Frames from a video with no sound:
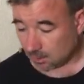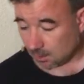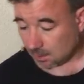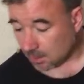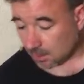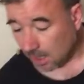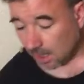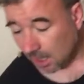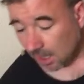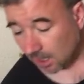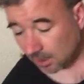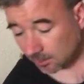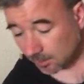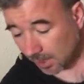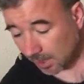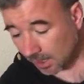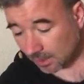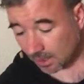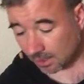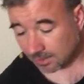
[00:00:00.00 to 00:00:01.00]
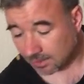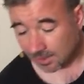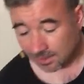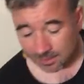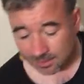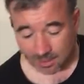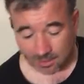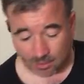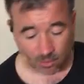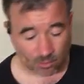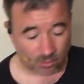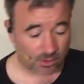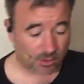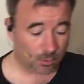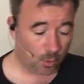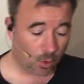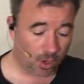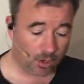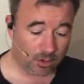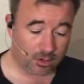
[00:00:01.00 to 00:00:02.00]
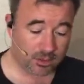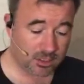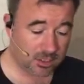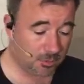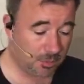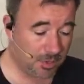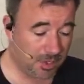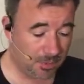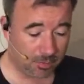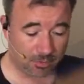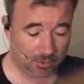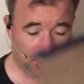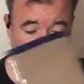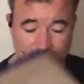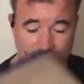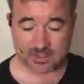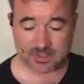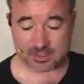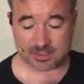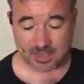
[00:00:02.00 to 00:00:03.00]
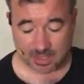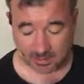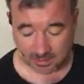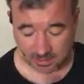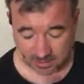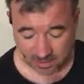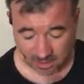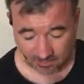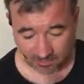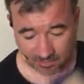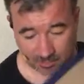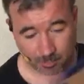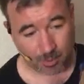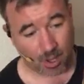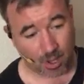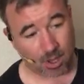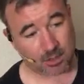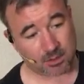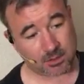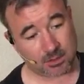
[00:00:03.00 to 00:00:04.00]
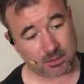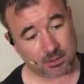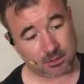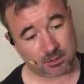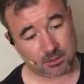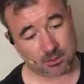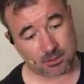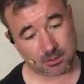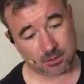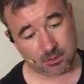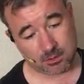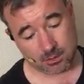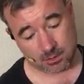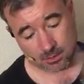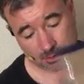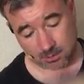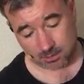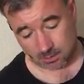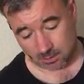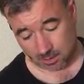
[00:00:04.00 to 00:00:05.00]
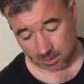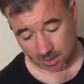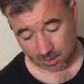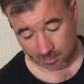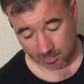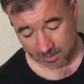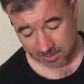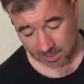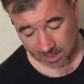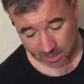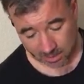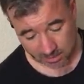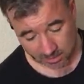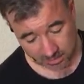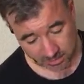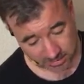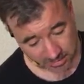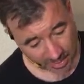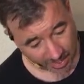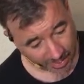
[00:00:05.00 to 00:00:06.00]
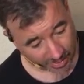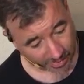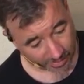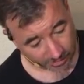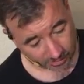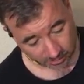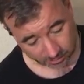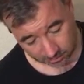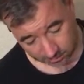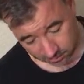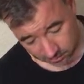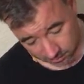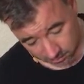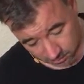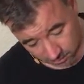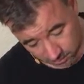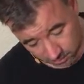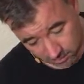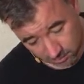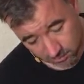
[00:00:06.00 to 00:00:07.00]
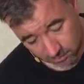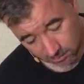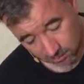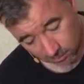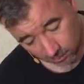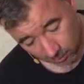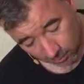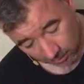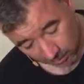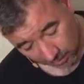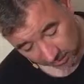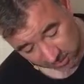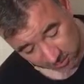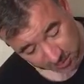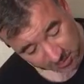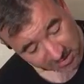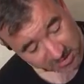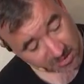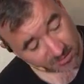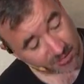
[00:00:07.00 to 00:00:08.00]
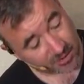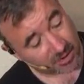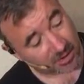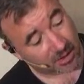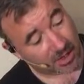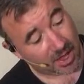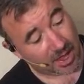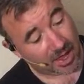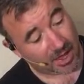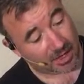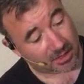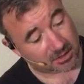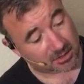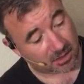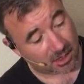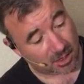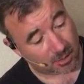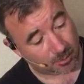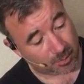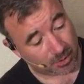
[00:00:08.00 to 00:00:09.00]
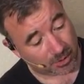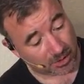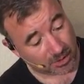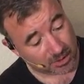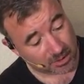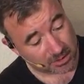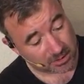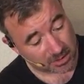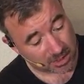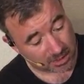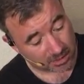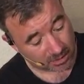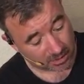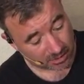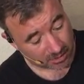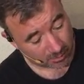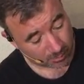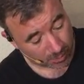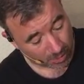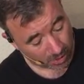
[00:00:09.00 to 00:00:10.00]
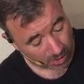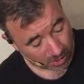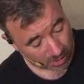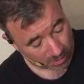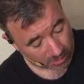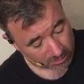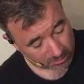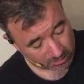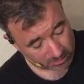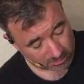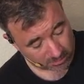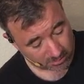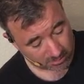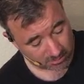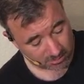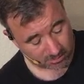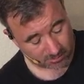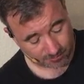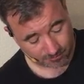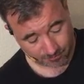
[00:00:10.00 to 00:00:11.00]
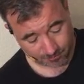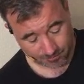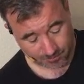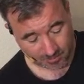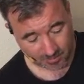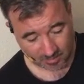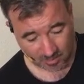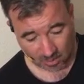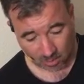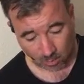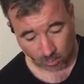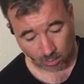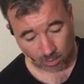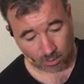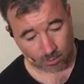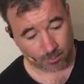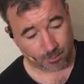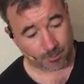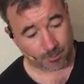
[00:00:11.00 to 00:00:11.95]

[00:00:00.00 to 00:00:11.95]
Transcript: God, man, I think like only 1 or 2 people even sent stuff in boxes. That's kind of sad when I specifically ask, like, please send it in a box. Oh well.